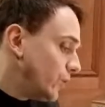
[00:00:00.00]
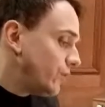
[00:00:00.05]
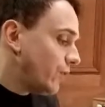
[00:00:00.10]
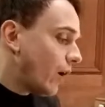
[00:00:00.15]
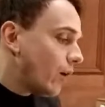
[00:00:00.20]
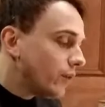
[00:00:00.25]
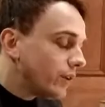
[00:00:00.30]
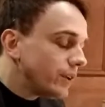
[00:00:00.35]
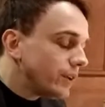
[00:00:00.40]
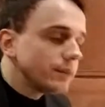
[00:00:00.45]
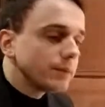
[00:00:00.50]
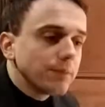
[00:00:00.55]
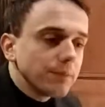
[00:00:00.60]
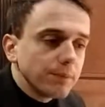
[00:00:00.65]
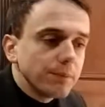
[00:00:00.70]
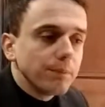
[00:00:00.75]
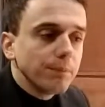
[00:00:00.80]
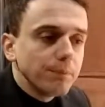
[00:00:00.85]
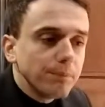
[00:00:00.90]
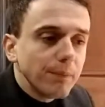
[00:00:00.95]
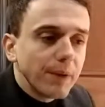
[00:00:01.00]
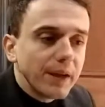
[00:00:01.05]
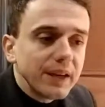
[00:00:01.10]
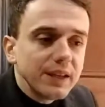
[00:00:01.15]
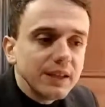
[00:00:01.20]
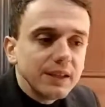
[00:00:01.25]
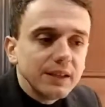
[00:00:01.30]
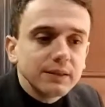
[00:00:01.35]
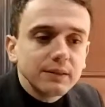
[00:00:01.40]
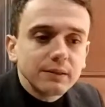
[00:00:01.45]
found it
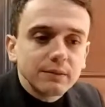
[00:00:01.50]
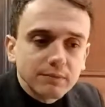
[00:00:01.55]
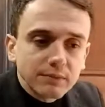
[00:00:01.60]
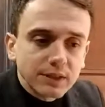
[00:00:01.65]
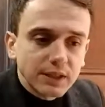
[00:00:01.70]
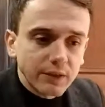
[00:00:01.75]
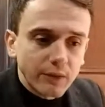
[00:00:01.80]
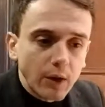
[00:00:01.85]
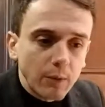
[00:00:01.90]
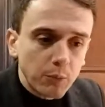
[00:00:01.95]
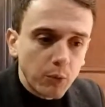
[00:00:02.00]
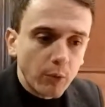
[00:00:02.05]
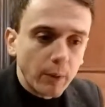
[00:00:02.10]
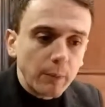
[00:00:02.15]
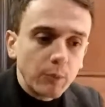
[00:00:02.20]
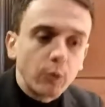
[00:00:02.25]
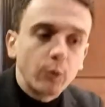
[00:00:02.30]
several problems.